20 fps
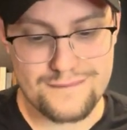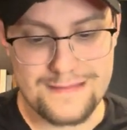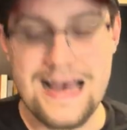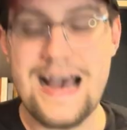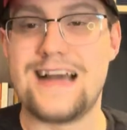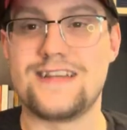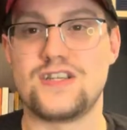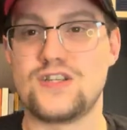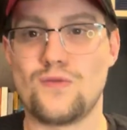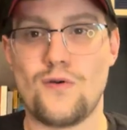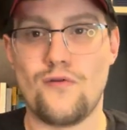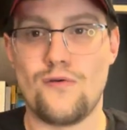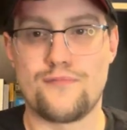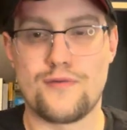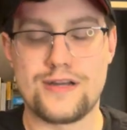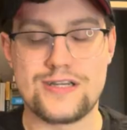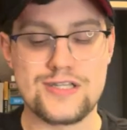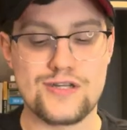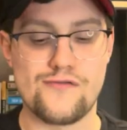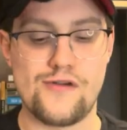I just went with
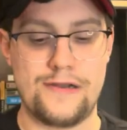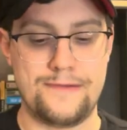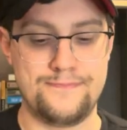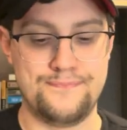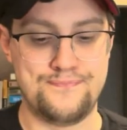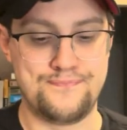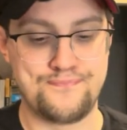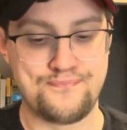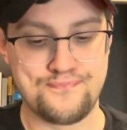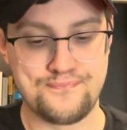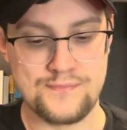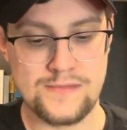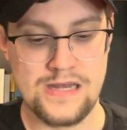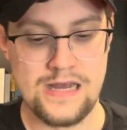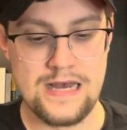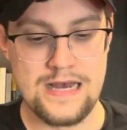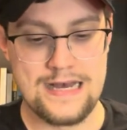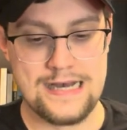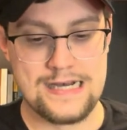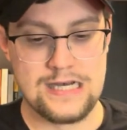Bryce Terang.
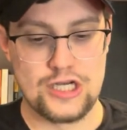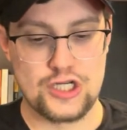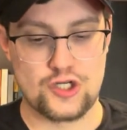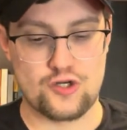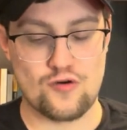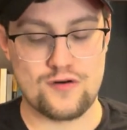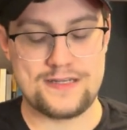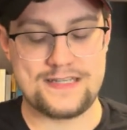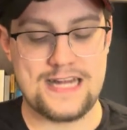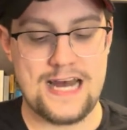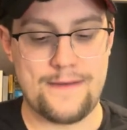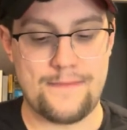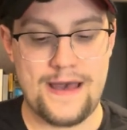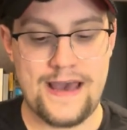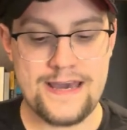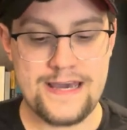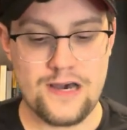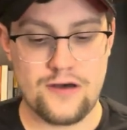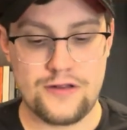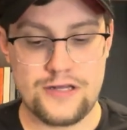Shortstop,
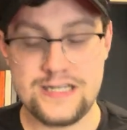AL.